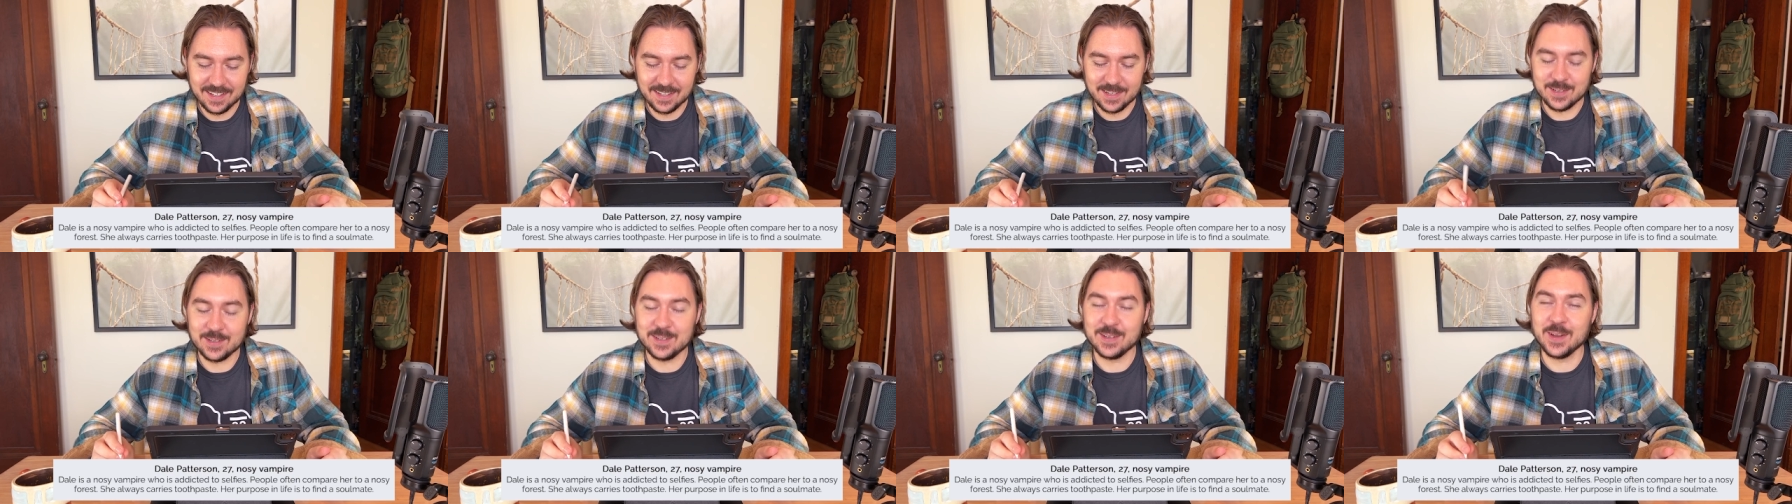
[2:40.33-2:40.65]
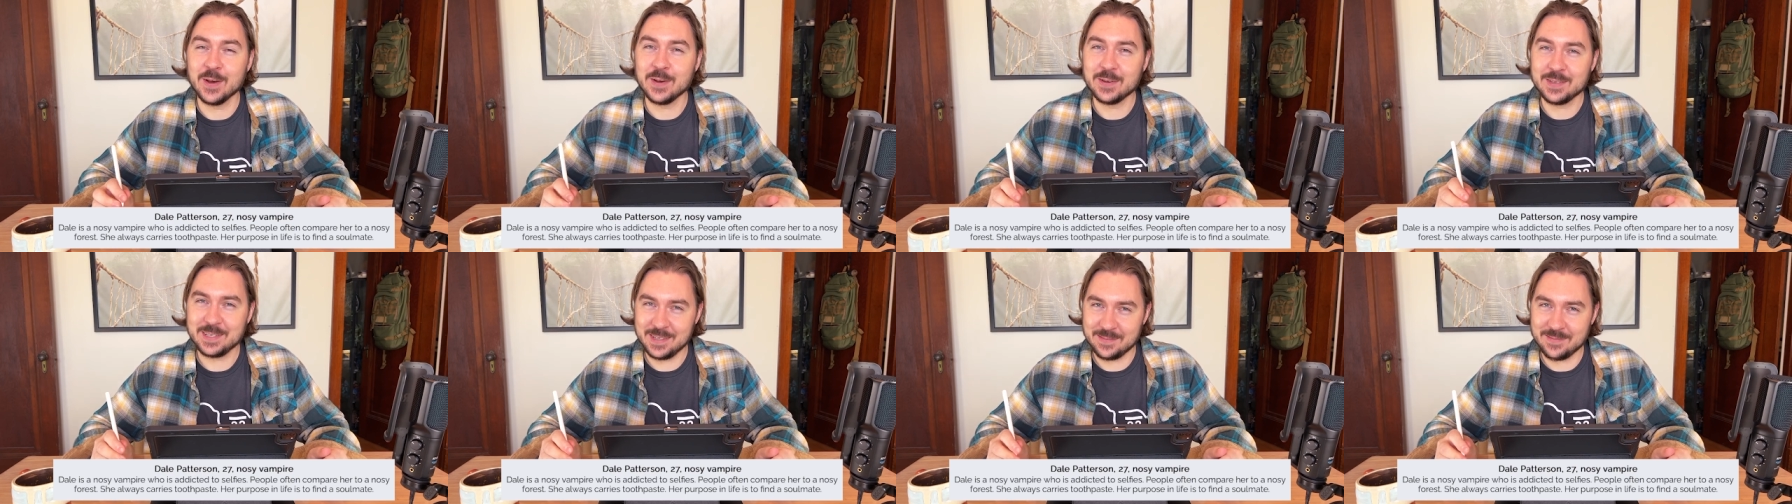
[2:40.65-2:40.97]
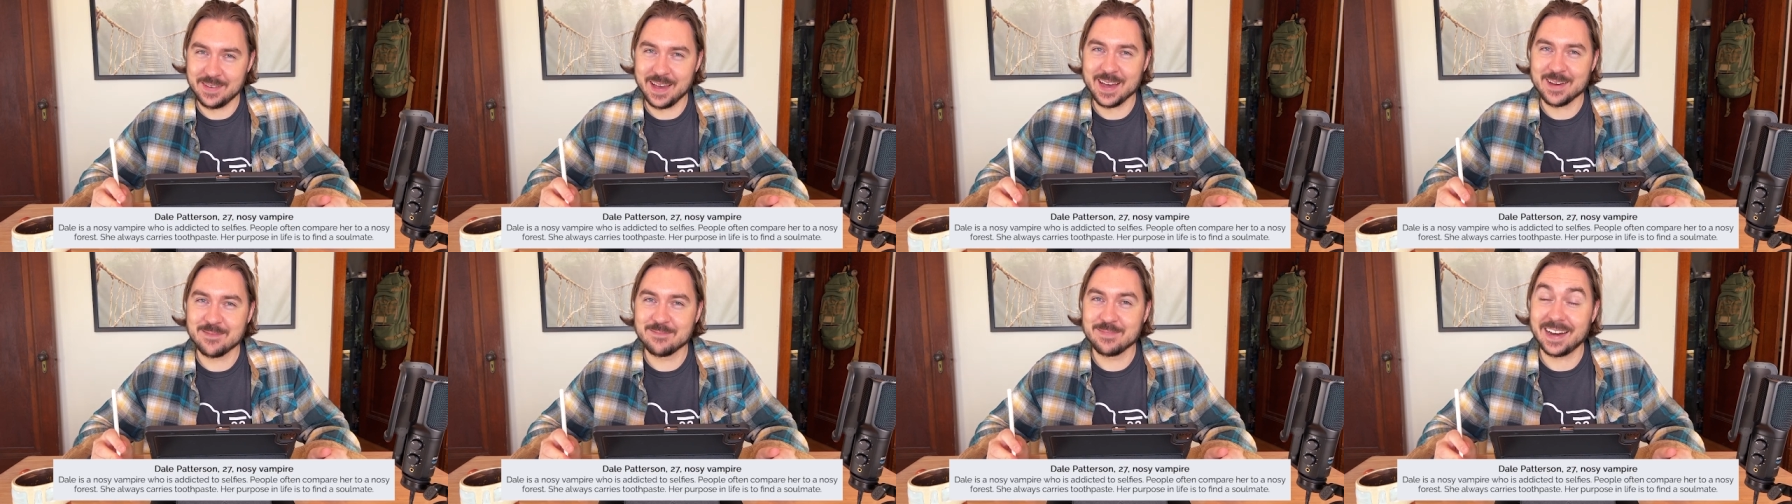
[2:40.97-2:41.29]
nosy
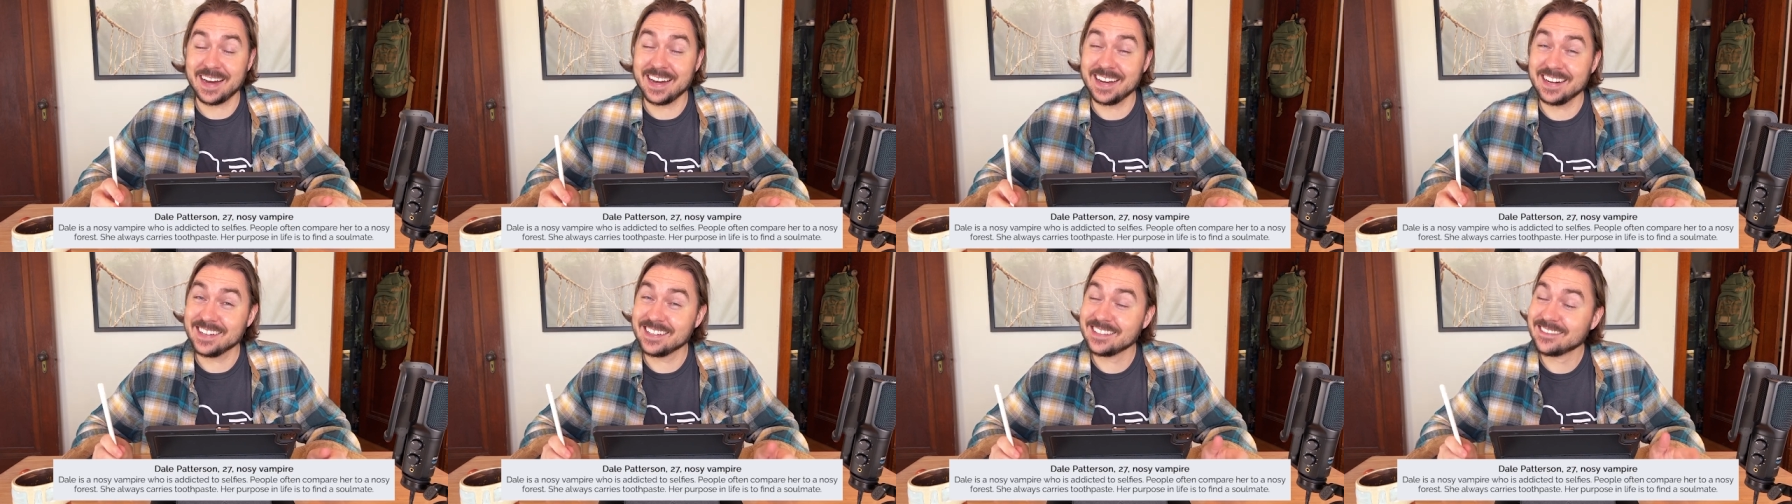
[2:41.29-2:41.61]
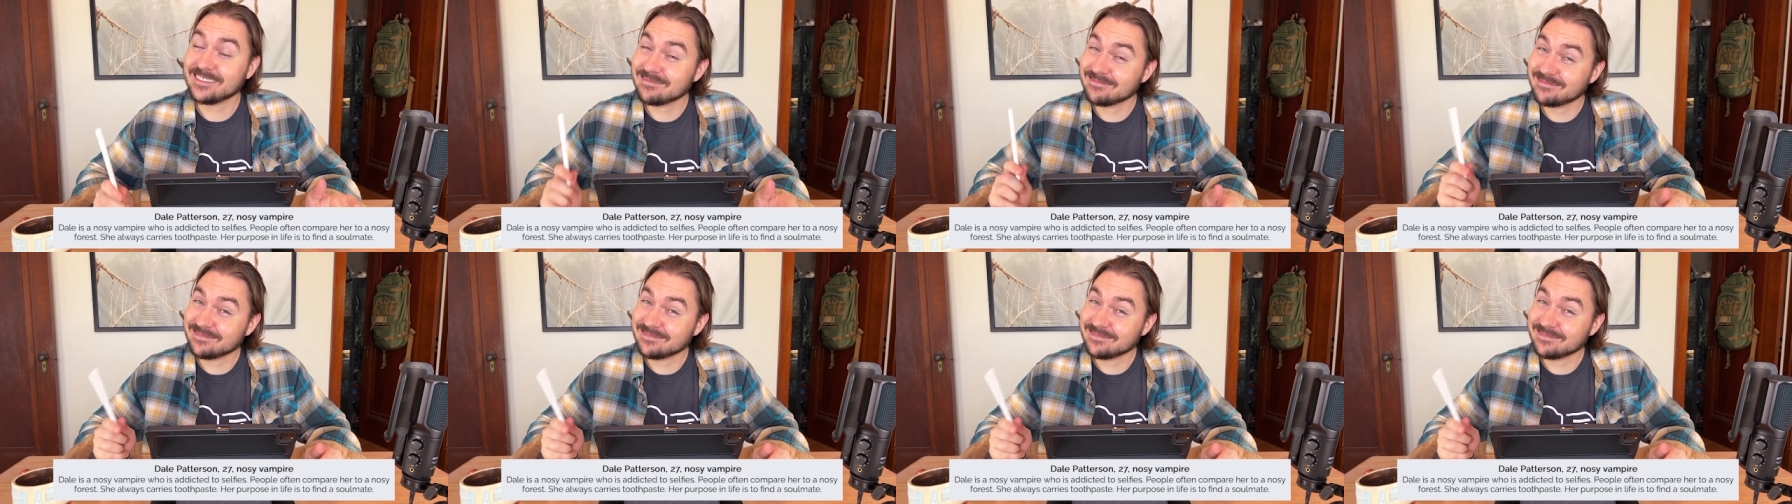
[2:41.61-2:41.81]
vampire.